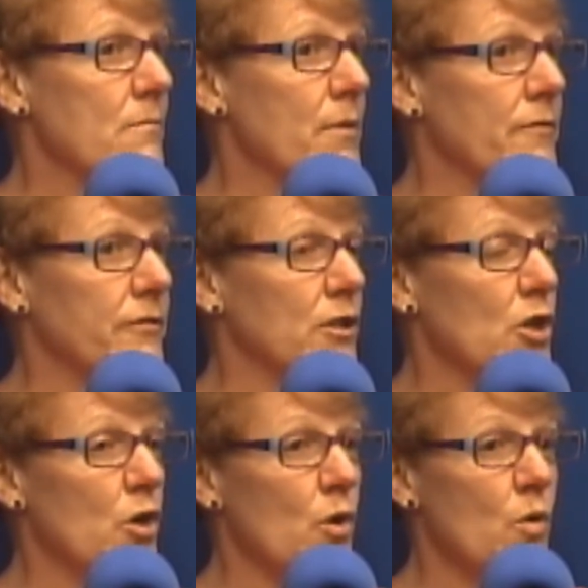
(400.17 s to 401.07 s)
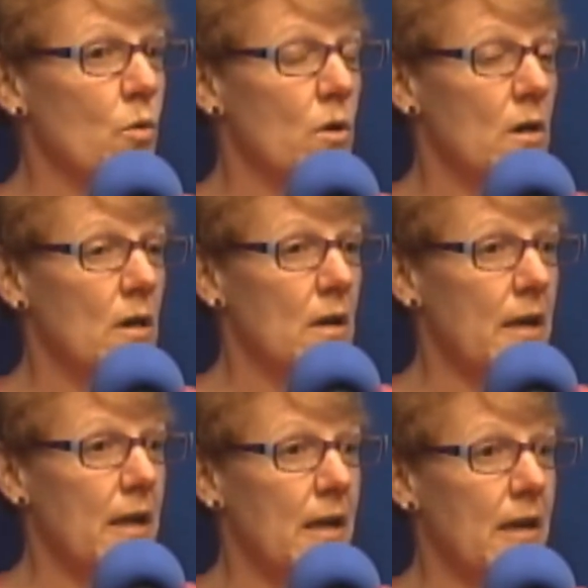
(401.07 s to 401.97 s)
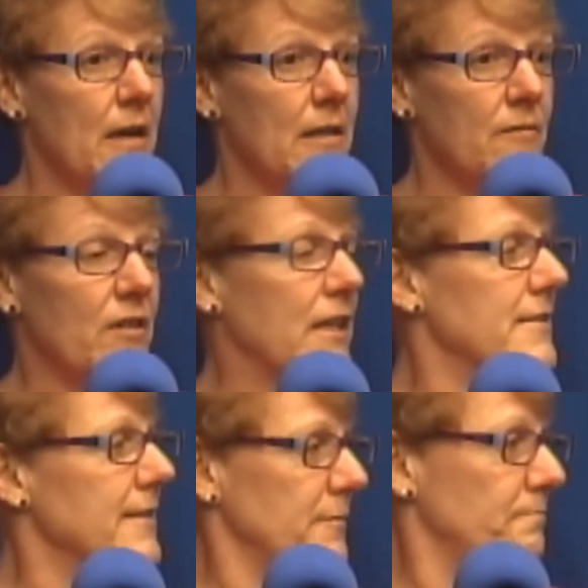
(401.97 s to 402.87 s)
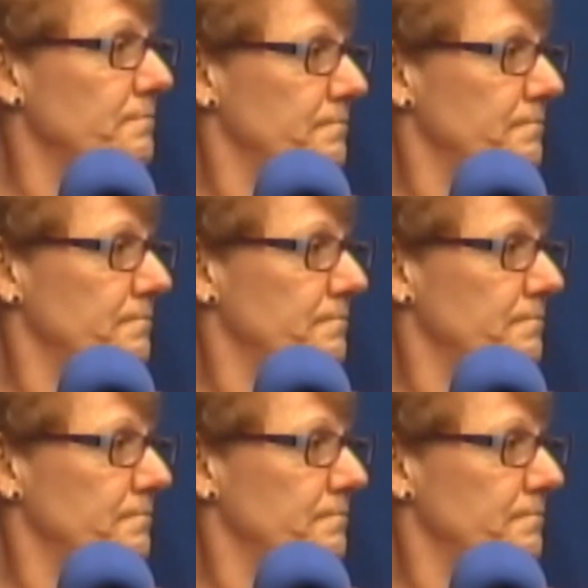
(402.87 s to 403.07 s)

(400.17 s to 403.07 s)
buffalo, and venison